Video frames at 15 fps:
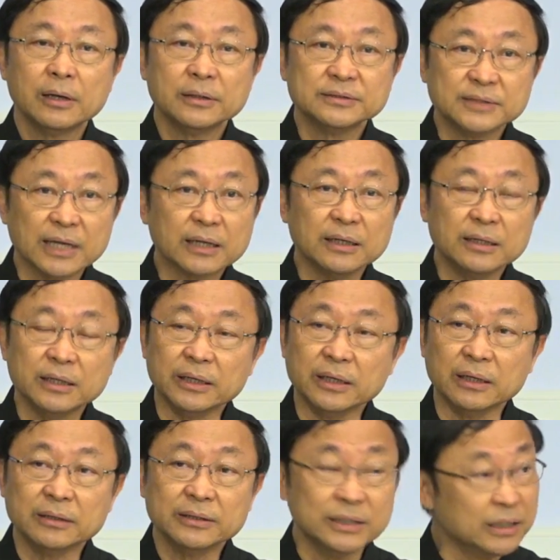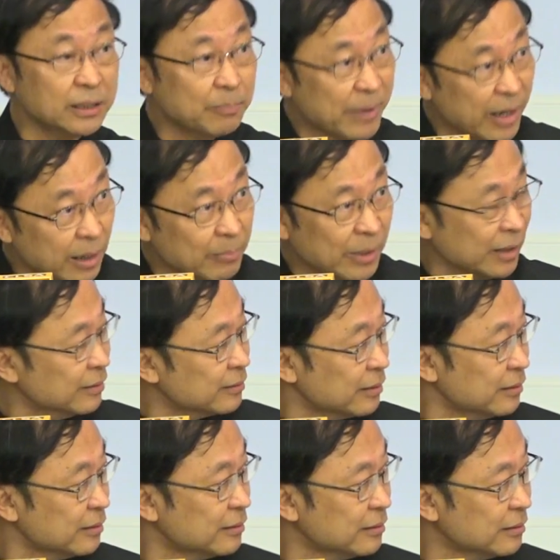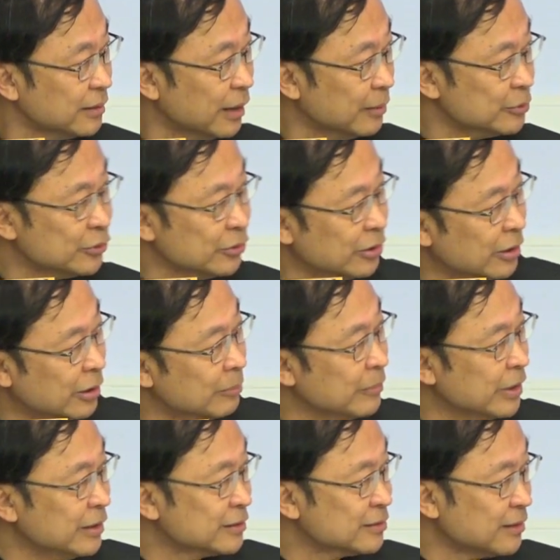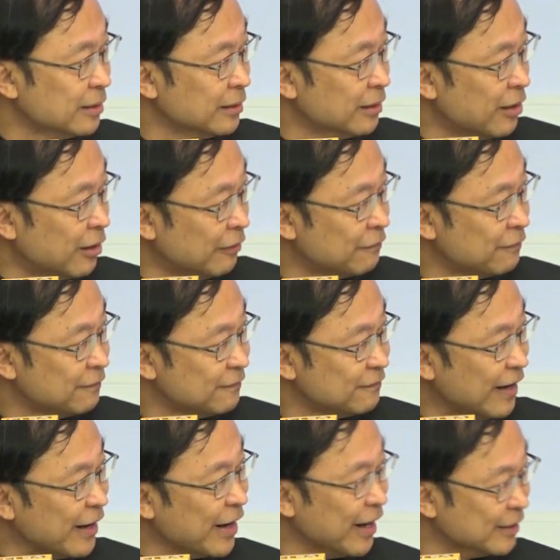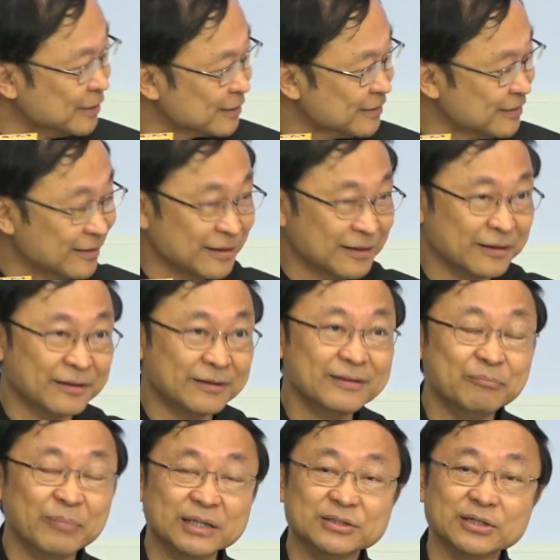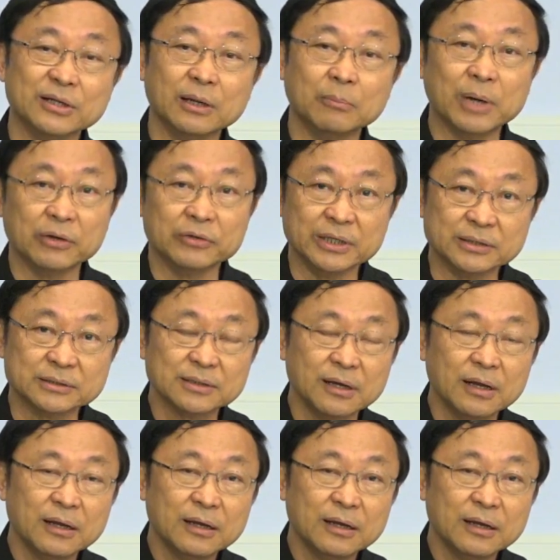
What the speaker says: Secondly, e-payment. I'm sure Minister of Finance mentioned about this,